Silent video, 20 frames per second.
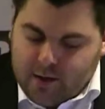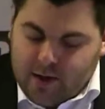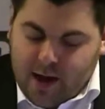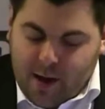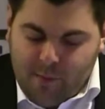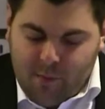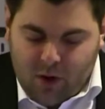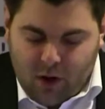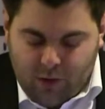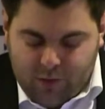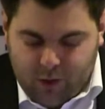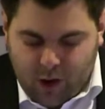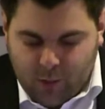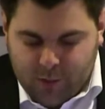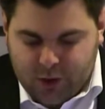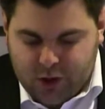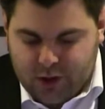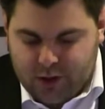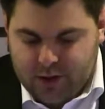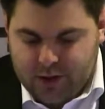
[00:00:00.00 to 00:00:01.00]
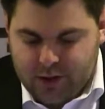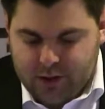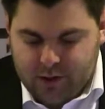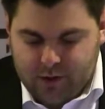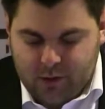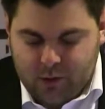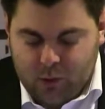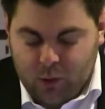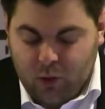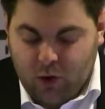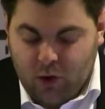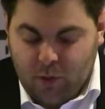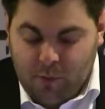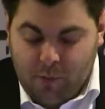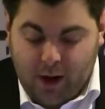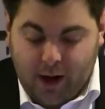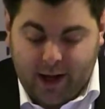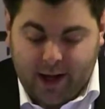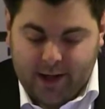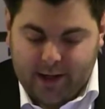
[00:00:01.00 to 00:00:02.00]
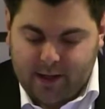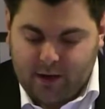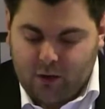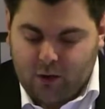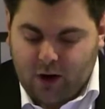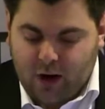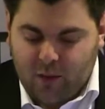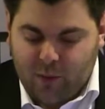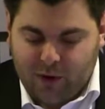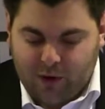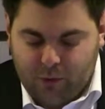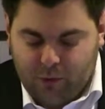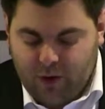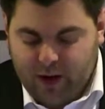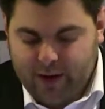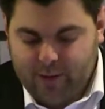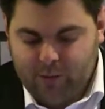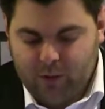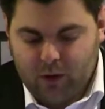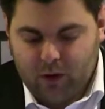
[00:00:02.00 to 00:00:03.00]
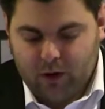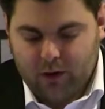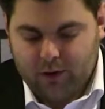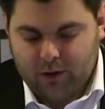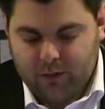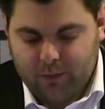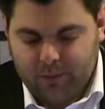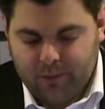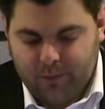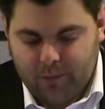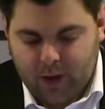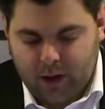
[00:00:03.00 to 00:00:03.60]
a number of options to combine the relevant frameworks.